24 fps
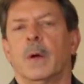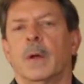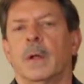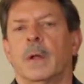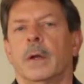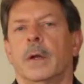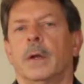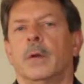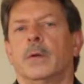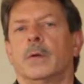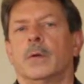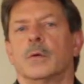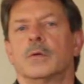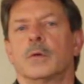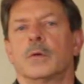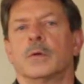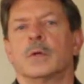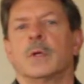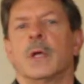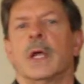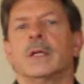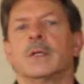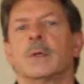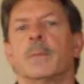clinical
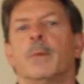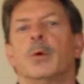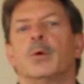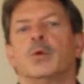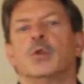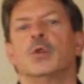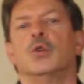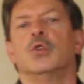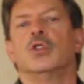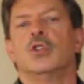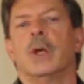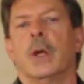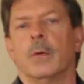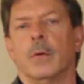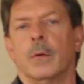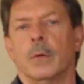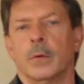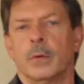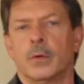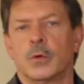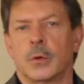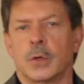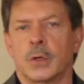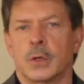nutrition as opposed to general
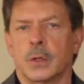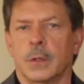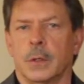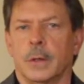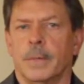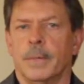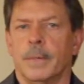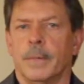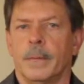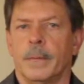nutrition.